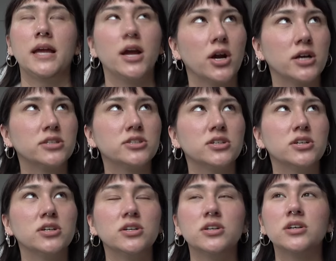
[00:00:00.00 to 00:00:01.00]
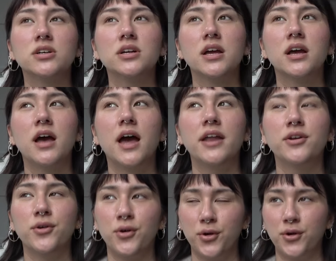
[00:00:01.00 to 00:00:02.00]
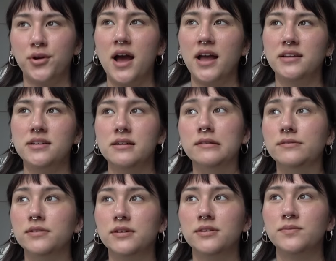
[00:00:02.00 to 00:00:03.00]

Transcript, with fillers: character and her kind of